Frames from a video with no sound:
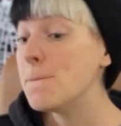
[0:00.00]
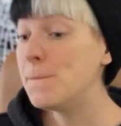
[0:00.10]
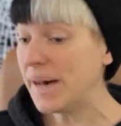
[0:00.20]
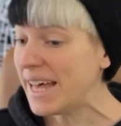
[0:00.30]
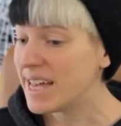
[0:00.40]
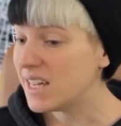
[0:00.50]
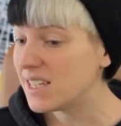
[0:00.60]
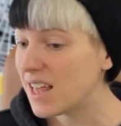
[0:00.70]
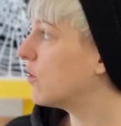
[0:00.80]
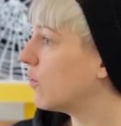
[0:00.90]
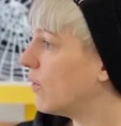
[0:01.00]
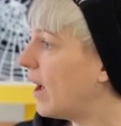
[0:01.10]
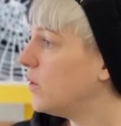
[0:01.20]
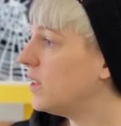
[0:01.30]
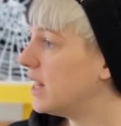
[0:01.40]
But
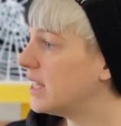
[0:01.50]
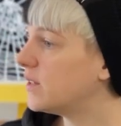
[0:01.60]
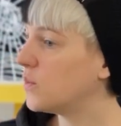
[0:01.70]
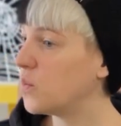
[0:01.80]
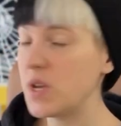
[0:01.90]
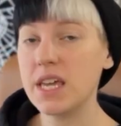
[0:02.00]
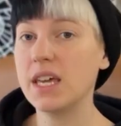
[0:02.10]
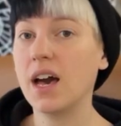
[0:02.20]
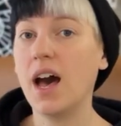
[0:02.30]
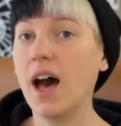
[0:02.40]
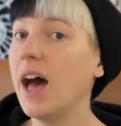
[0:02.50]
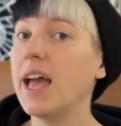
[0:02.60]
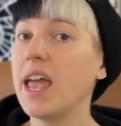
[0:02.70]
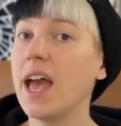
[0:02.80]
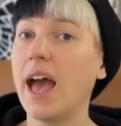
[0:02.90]
throughout this week,
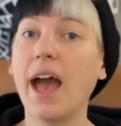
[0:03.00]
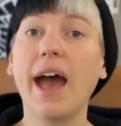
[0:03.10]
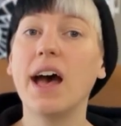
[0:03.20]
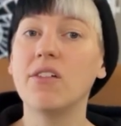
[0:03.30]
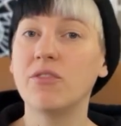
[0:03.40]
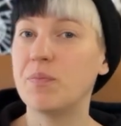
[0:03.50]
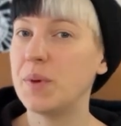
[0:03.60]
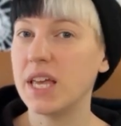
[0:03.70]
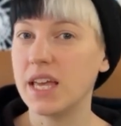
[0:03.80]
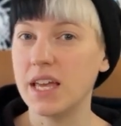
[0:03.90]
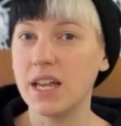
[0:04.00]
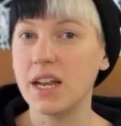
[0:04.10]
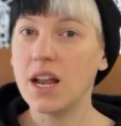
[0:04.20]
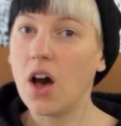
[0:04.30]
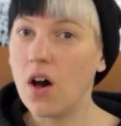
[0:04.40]
I have
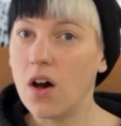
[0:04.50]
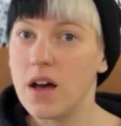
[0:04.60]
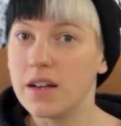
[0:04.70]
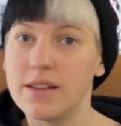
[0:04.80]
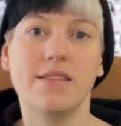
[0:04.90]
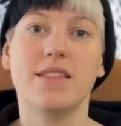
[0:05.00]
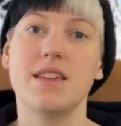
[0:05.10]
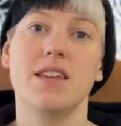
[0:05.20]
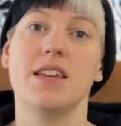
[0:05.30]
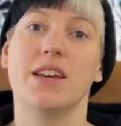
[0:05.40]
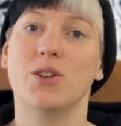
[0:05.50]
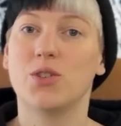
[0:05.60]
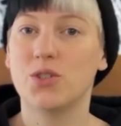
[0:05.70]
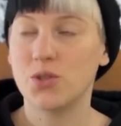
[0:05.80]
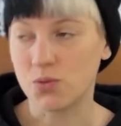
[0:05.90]
been on the
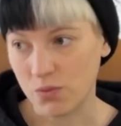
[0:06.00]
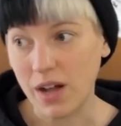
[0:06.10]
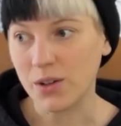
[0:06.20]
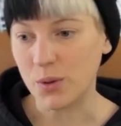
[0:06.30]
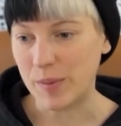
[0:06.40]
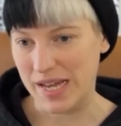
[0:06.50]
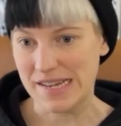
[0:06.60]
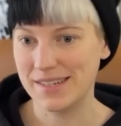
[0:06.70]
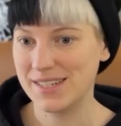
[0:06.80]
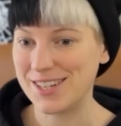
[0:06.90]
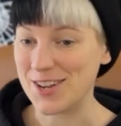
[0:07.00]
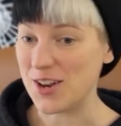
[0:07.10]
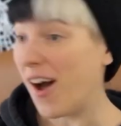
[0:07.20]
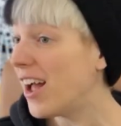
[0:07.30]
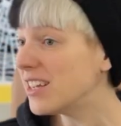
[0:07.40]
struggle bus.
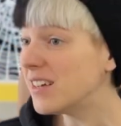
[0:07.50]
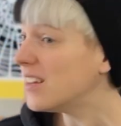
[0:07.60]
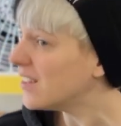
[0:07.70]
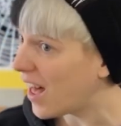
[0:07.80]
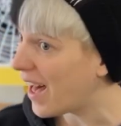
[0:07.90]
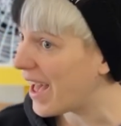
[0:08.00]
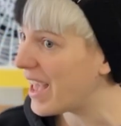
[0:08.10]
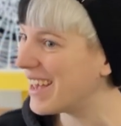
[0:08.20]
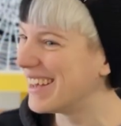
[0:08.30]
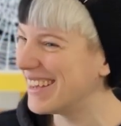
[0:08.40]
Not gonna lie.